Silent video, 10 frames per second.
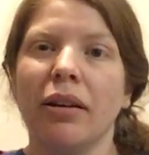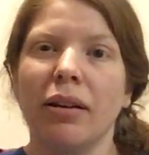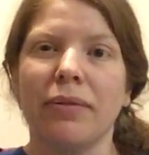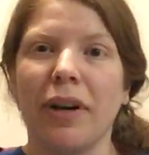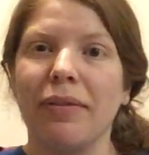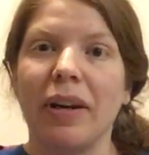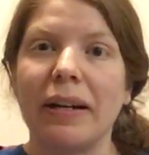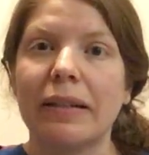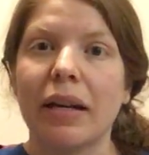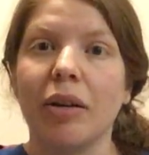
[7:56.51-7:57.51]
a 5 out
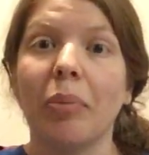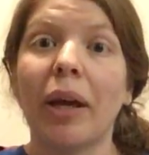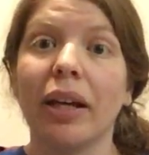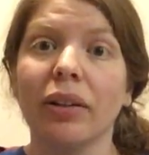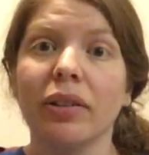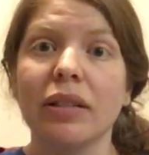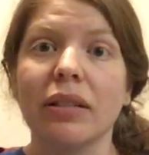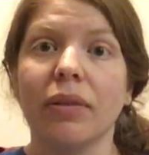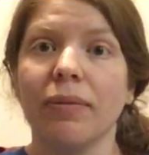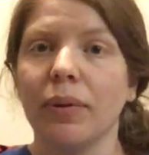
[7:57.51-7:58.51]
of 10 pain or
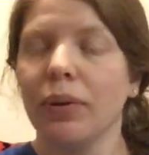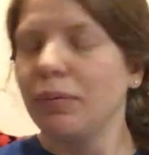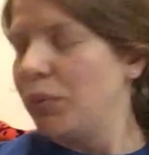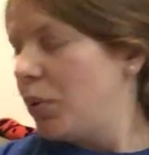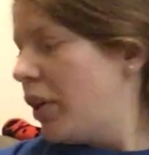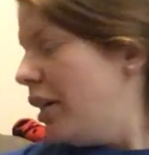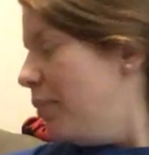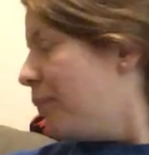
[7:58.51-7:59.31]
discomfort, okay?